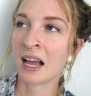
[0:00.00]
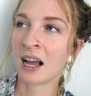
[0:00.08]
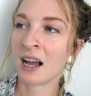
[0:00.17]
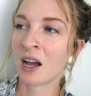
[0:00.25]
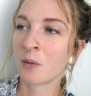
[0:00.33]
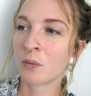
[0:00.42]

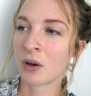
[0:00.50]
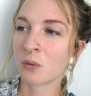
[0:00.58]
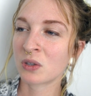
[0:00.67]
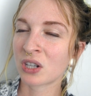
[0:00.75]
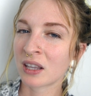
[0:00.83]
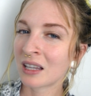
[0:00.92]
um,
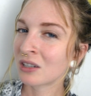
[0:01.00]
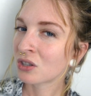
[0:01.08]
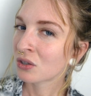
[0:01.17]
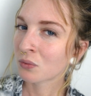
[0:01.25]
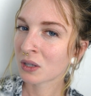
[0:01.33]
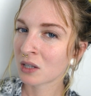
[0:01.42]
which I think
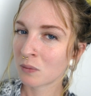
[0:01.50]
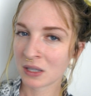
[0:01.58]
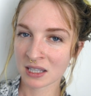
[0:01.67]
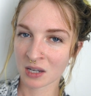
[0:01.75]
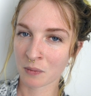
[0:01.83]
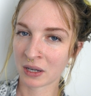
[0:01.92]
just really
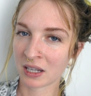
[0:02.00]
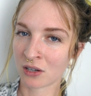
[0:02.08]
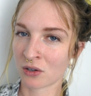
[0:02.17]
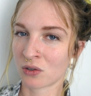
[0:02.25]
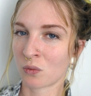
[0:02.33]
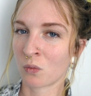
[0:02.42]
means that my
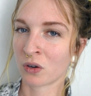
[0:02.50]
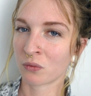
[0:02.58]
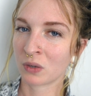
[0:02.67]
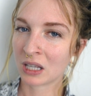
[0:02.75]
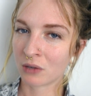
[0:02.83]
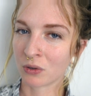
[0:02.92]
ears weren't
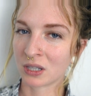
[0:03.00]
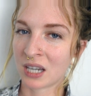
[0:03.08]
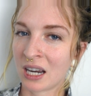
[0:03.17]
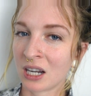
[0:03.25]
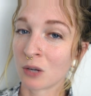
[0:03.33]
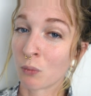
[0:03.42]
really
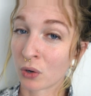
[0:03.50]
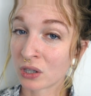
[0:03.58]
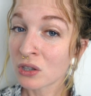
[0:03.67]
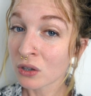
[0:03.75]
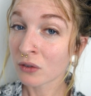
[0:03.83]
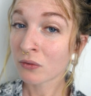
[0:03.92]
retaining
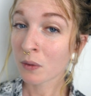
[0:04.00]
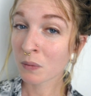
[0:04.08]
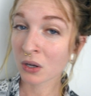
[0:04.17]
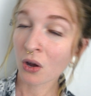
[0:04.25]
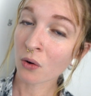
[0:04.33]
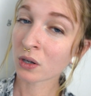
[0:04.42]
moisture from the
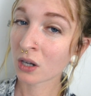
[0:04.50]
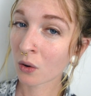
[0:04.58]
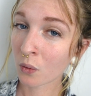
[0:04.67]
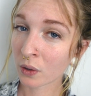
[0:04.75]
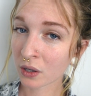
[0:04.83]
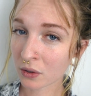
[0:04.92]
coconut
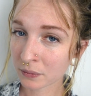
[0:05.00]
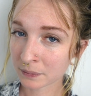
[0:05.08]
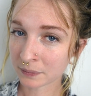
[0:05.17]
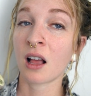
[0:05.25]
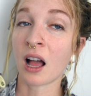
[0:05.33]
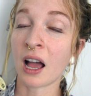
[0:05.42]
oil.
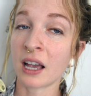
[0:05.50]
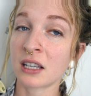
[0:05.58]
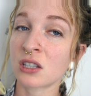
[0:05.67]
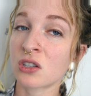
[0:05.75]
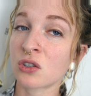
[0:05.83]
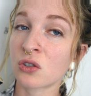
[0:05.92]
I
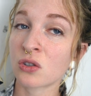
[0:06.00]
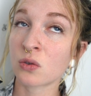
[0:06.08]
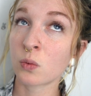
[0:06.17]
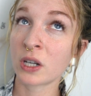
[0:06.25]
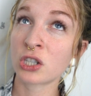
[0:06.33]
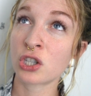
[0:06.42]

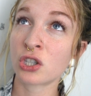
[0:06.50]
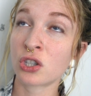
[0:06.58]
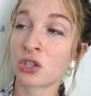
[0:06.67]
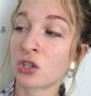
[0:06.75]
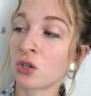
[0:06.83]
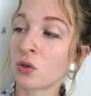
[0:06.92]

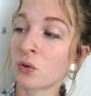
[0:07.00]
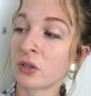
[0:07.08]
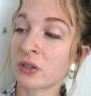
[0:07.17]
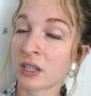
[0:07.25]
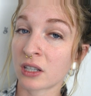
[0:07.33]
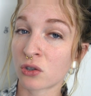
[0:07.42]
switched to
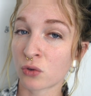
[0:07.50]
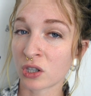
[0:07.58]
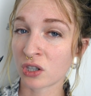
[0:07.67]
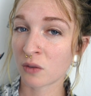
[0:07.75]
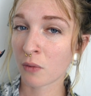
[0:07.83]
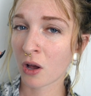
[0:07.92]
using
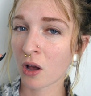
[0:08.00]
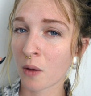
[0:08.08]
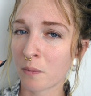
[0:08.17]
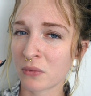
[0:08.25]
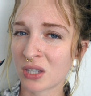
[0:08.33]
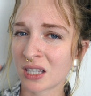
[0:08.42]
stretching
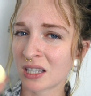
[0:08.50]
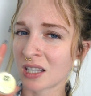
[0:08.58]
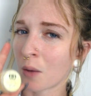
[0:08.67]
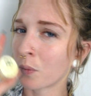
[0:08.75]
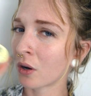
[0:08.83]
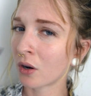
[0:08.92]
balms
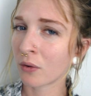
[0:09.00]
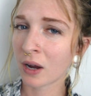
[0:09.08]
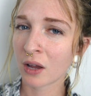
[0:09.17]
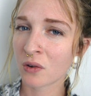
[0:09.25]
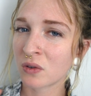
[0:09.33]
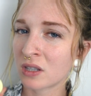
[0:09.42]
somewhere
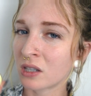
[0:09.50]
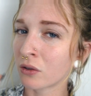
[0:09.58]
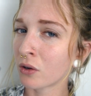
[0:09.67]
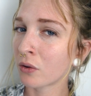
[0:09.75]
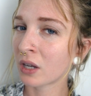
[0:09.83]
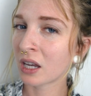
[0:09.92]
around
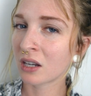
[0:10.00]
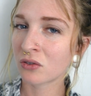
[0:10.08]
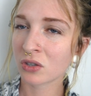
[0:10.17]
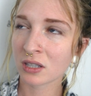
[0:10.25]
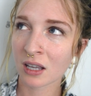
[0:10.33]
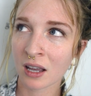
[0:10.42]
zero
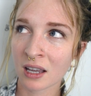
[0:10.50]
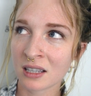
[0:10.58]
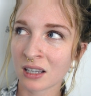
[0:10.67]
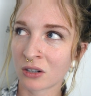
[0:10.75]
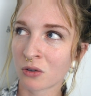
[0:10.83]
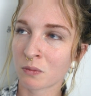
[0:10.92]
gauge size.
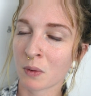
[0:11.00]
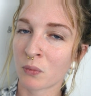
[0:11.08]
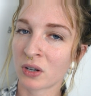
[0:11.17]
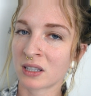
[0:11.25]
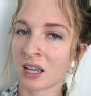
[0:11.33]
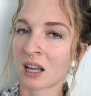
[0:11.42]
I don't remember
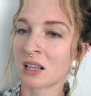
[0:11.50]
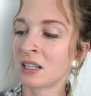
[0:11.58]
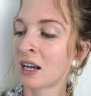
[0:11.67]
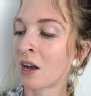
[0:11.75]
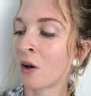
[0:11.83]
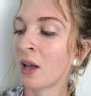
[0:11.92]
exactly
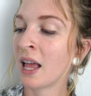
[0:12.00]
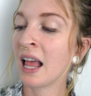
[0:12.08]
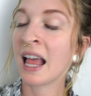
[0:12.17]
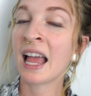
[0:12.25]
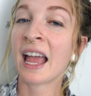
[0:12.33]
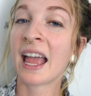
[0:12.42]
now.
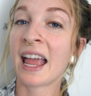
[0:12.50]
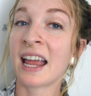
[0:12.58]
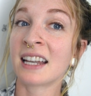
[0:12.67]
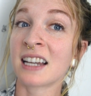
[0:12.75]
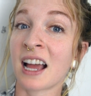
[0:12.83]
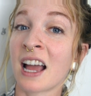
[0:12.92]

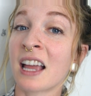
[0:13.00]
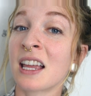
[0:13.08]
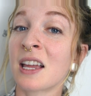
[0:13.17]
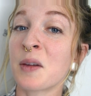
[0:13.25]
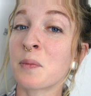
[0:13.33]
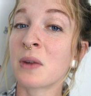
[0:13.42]
And I
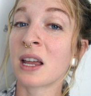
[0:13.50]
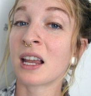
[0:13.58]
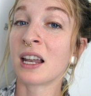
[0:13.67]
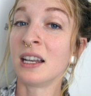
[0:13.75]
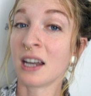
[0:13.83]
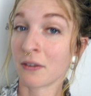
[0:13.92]

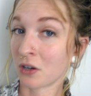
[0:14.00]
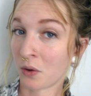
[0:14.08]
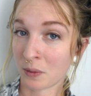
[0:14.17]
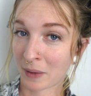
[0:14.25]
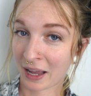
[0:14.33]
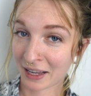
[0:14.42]
am never
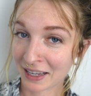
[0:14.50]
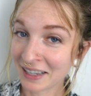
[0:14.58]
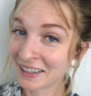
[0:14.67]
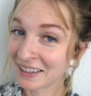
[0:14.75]
going back.